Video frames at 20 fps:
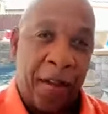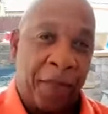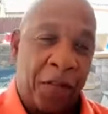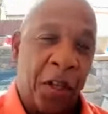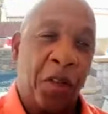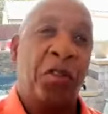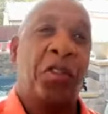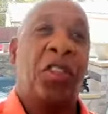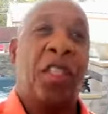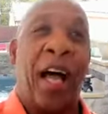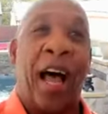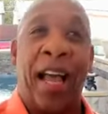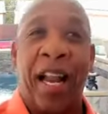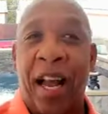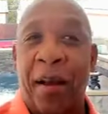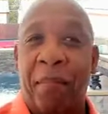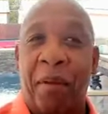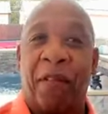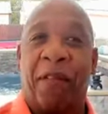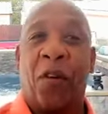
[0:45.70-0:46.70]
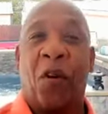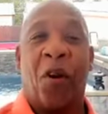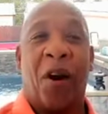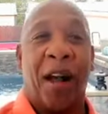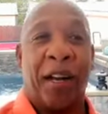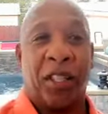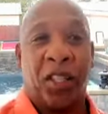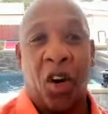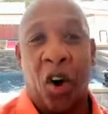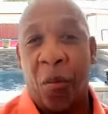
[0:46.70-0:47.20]
You sign up before
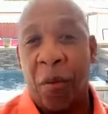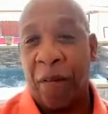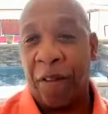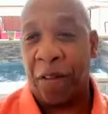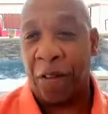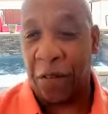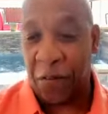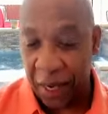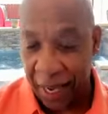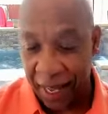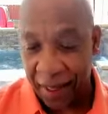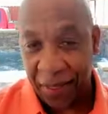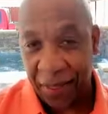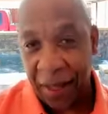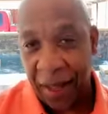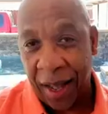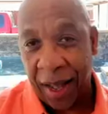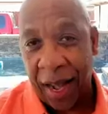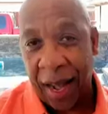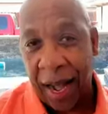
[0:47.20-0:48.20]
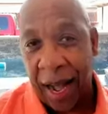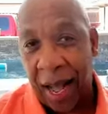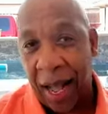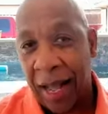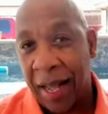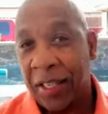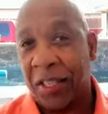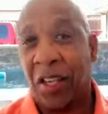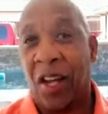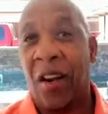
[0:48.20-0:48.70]
October 5th,
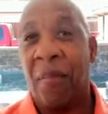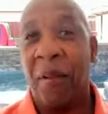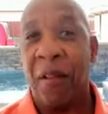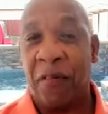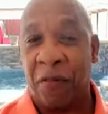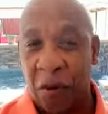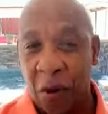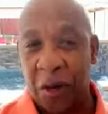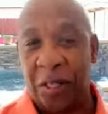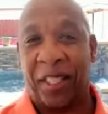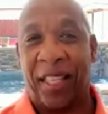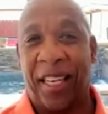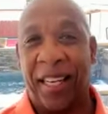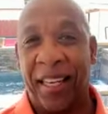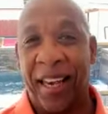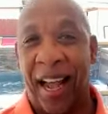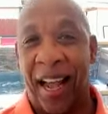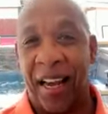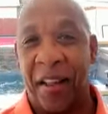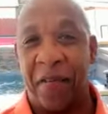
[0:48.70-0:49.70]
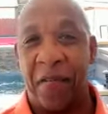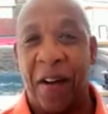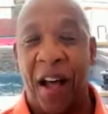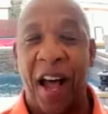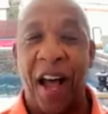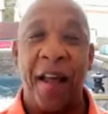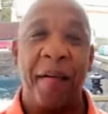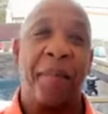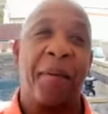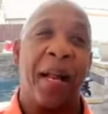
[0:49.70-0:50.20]
it's going to be
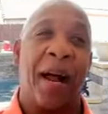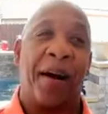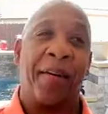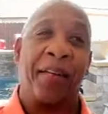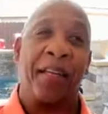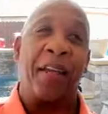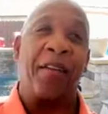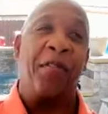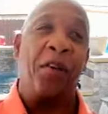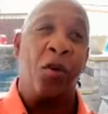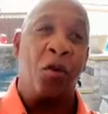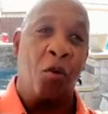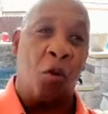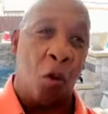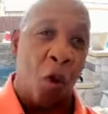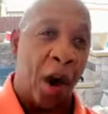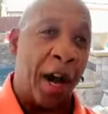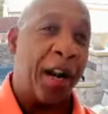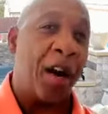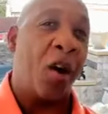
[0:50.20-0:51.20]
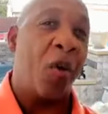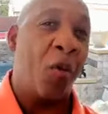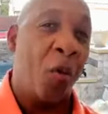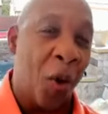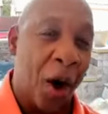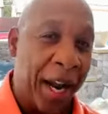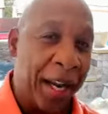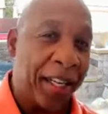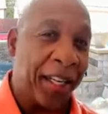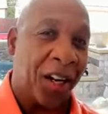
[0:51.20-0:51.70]
$1,495, but I'll give you
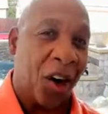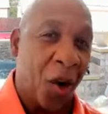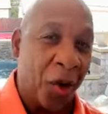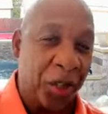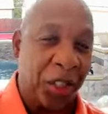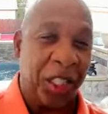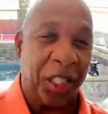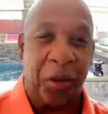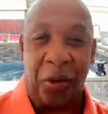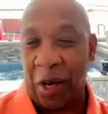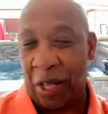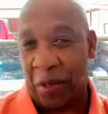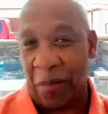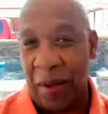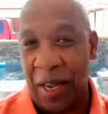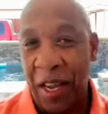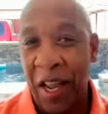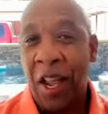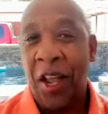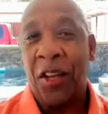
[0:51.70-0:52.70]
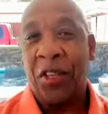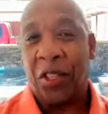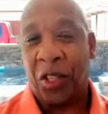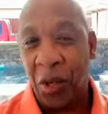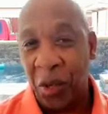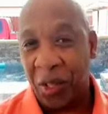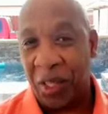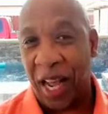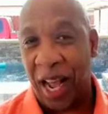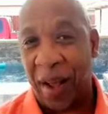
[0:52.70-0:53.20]
one-on-one coaching with me
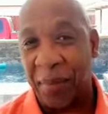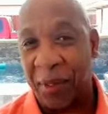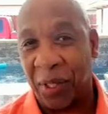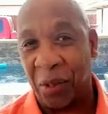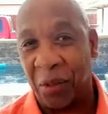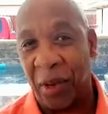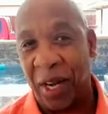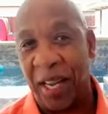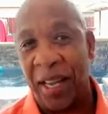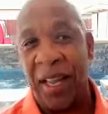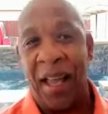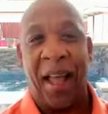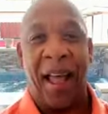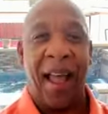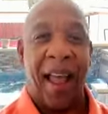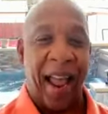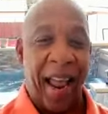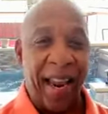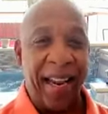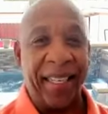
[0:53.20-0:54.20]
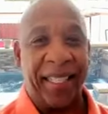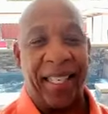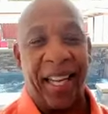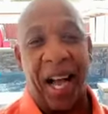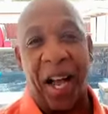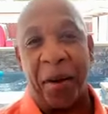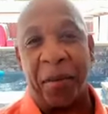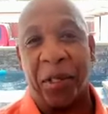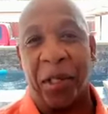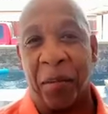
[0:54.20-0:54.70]
2 times a week, 8
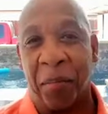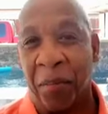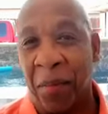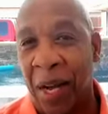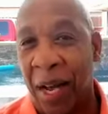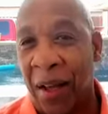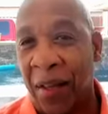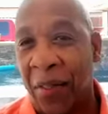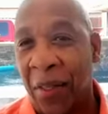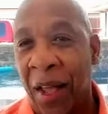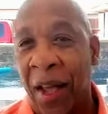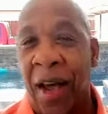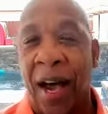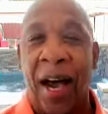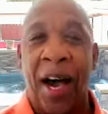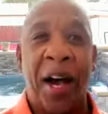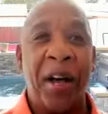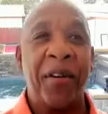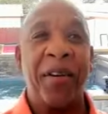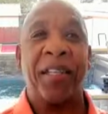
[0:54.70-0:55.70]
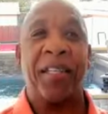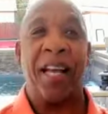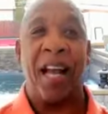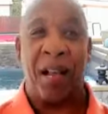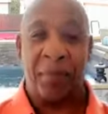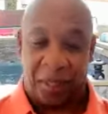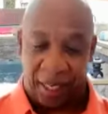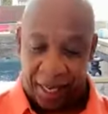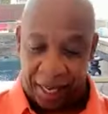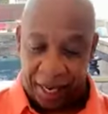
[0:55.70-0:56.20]
times a month, 100
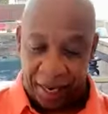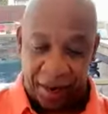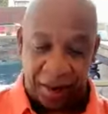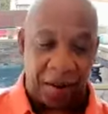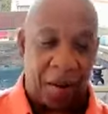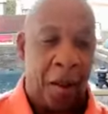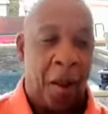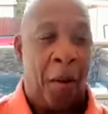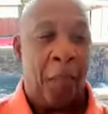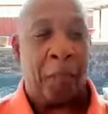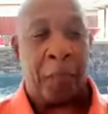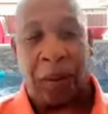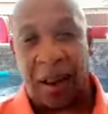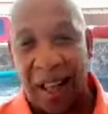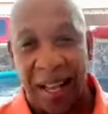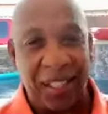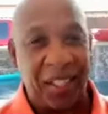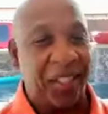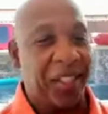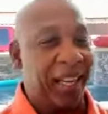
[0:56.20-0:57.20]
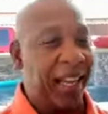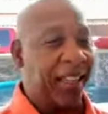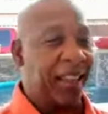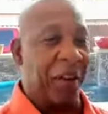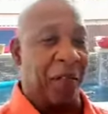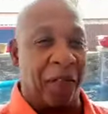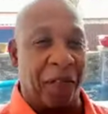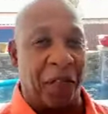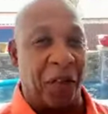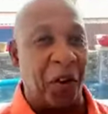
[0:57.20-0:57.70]
times in a year, plus you get
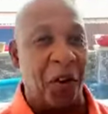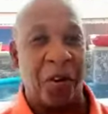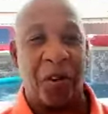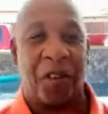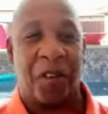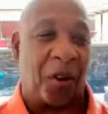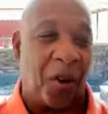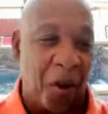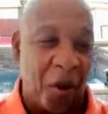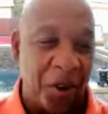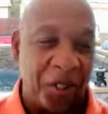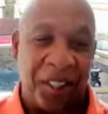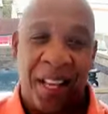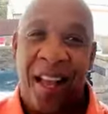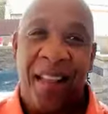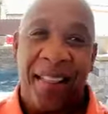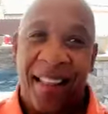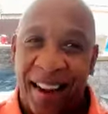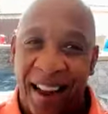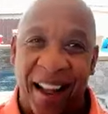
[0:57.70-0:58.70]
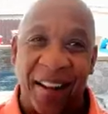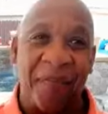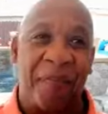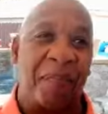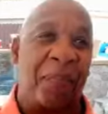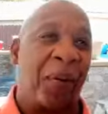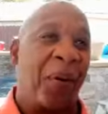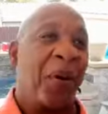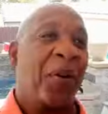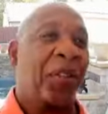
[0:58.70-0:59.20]
the full course that I
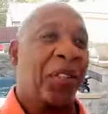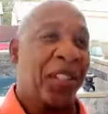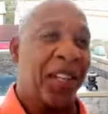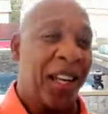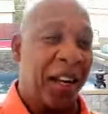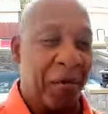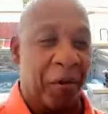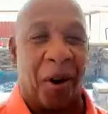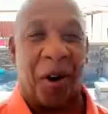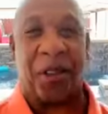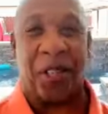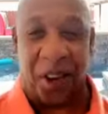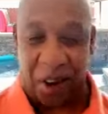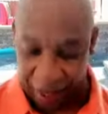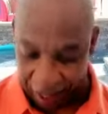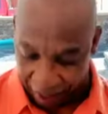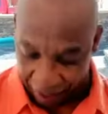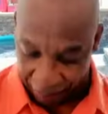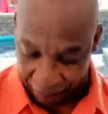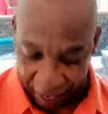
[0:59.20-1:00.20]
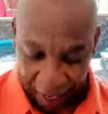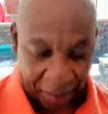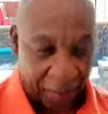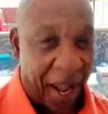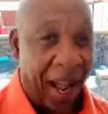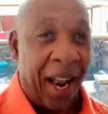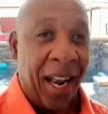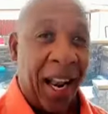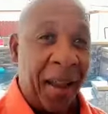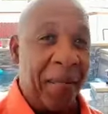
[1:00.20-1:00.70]
personally worked on and developed.
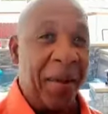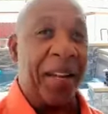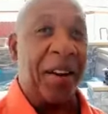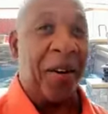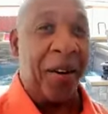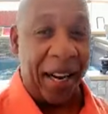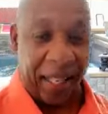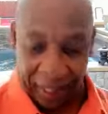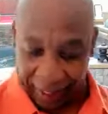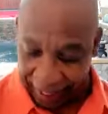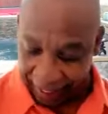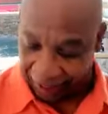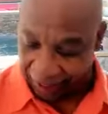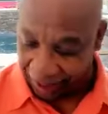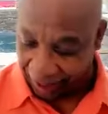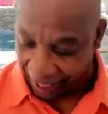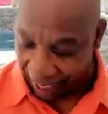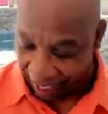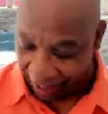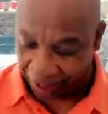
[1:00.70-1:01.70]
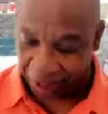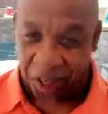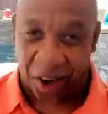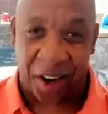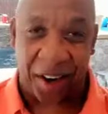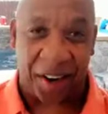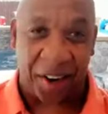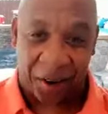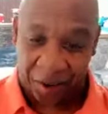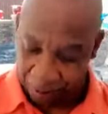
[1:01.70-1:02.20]
Let me go ahead and get you guys
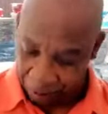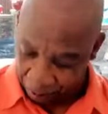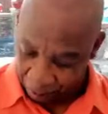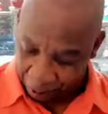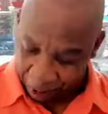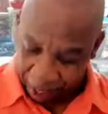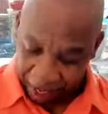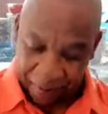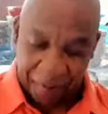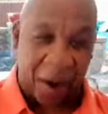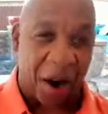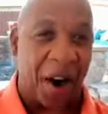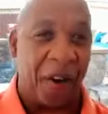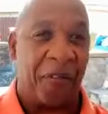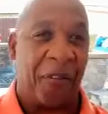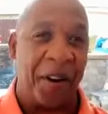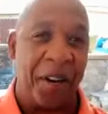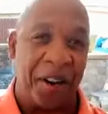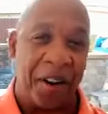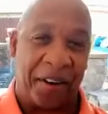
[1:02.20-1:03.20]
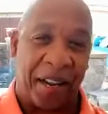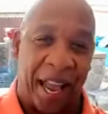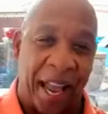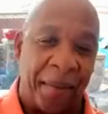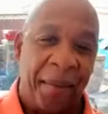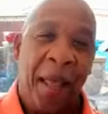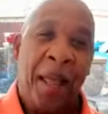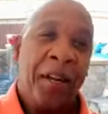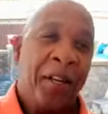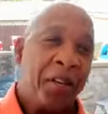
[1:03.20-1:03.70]
started on what I'm offering you,
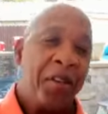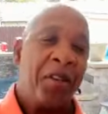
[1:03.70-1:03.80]
okay? Do